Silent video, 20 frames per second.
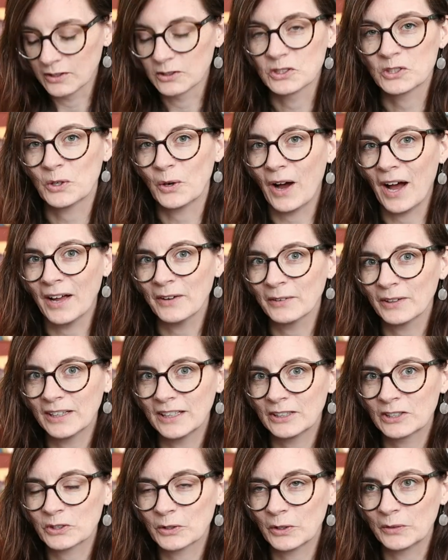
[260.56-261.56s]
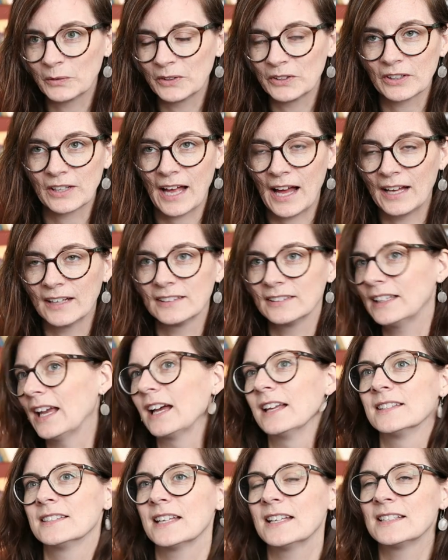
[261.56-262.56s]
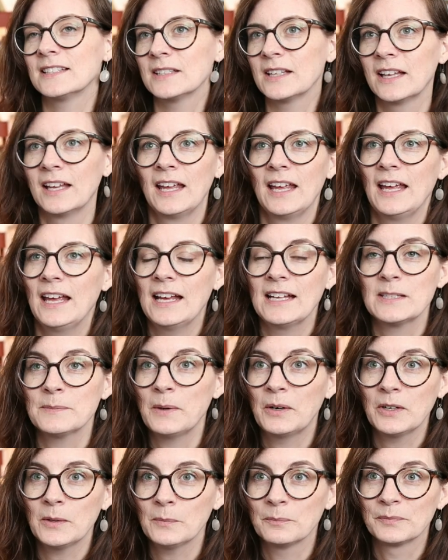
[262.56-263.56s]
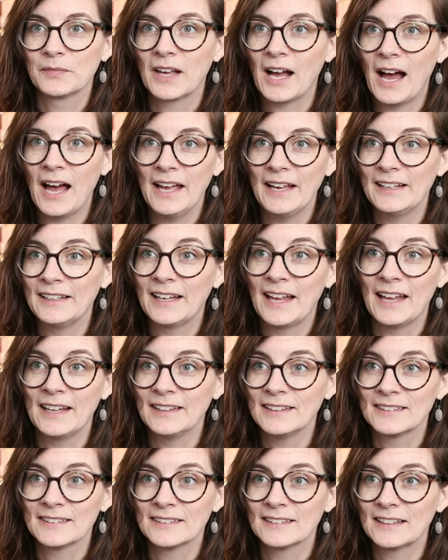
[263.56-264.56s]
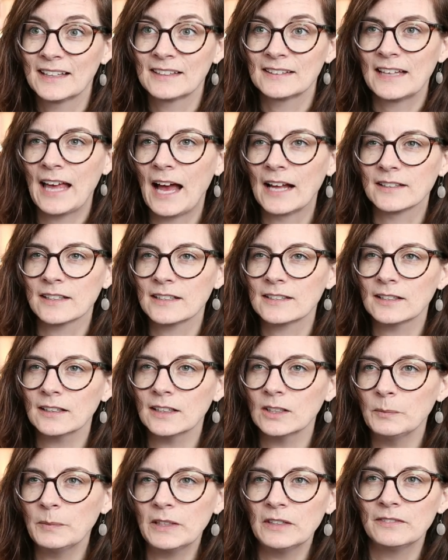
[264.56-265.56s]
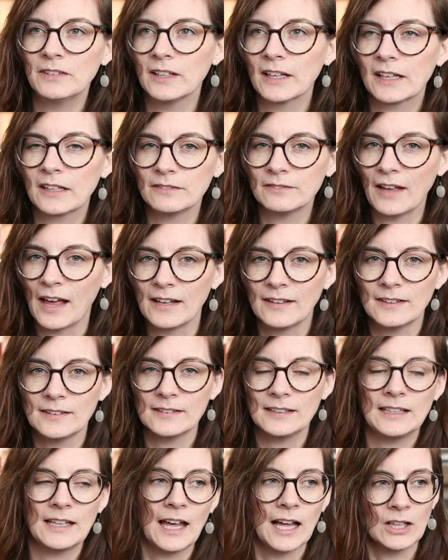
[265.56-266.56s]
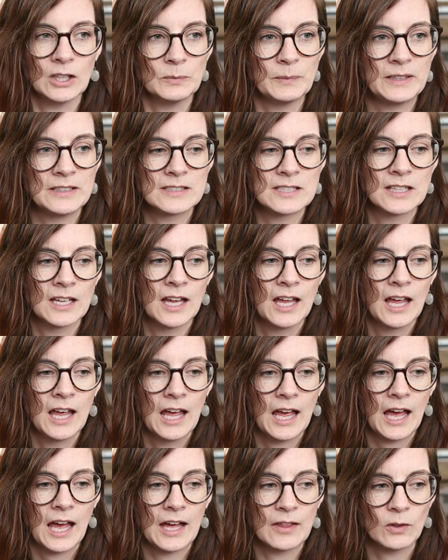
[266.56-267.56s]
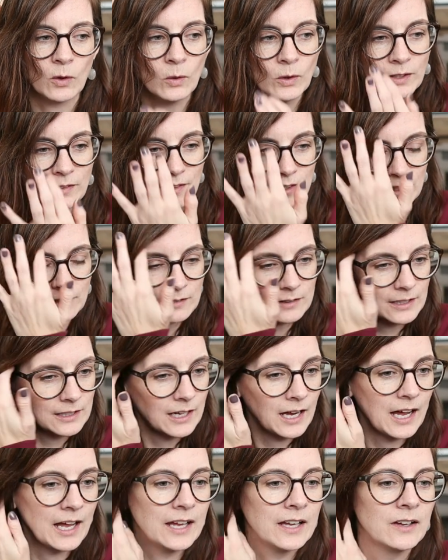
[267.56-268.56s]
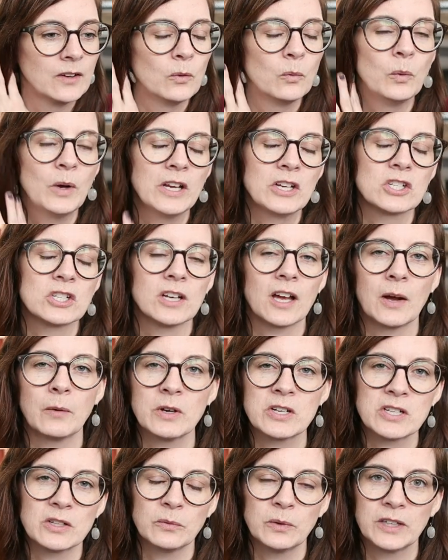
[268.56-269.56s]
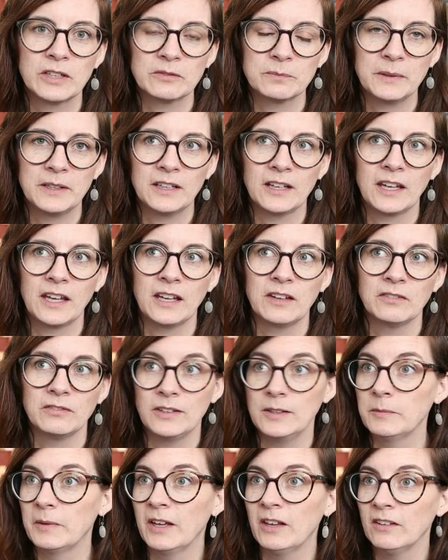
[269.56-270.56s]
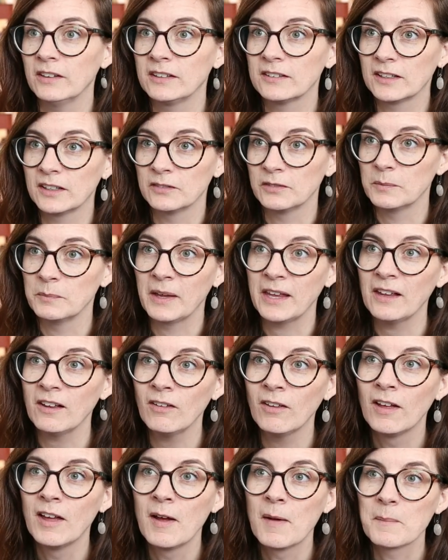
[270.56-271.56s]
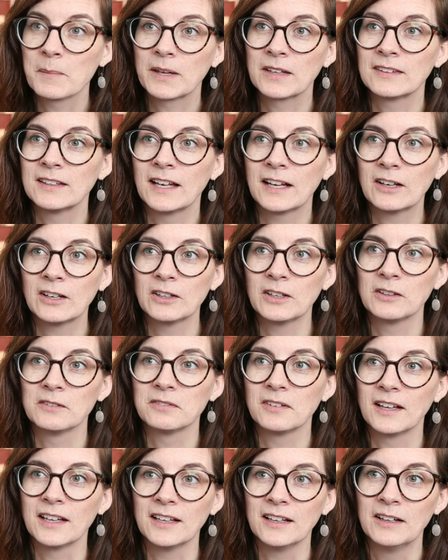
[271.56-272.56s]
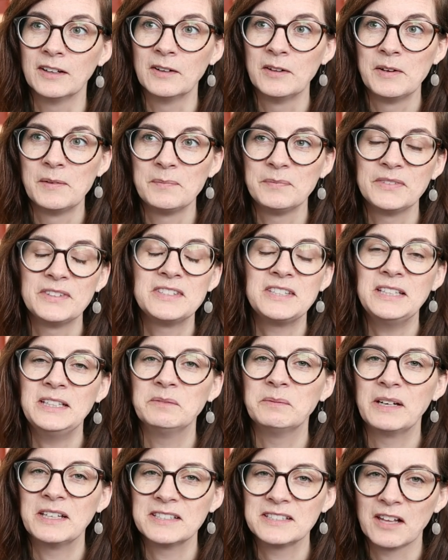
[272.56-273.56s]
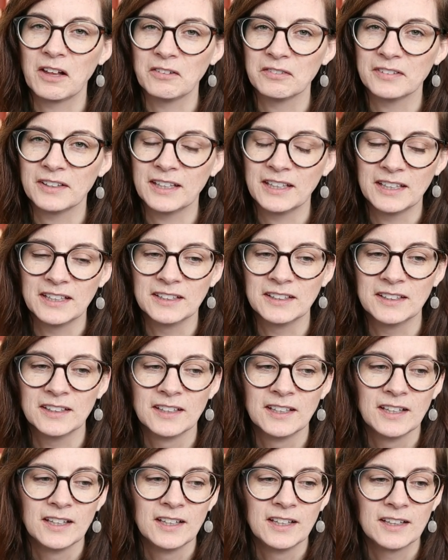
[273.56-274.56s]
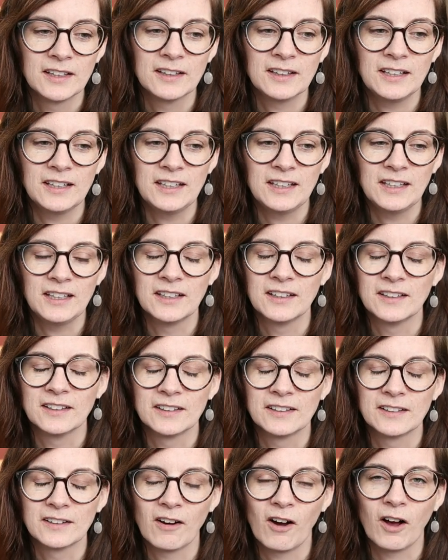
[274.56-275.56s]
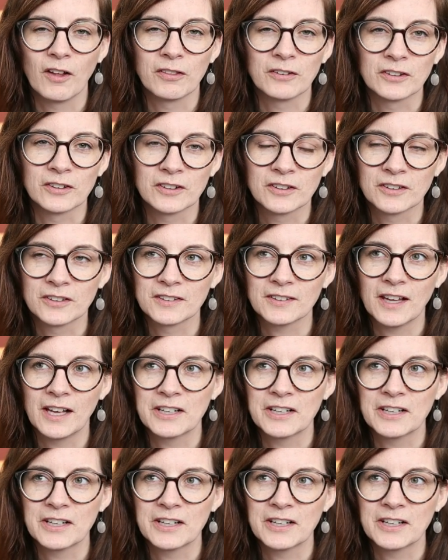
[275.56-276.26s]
So I really enjoyed Wonder Cat. Yes, it's about a guy and this cat. It's a little bit of a fantasy element. And the only thing that I wish it would have been a female instead of a male, because then I could have like seen myself in the author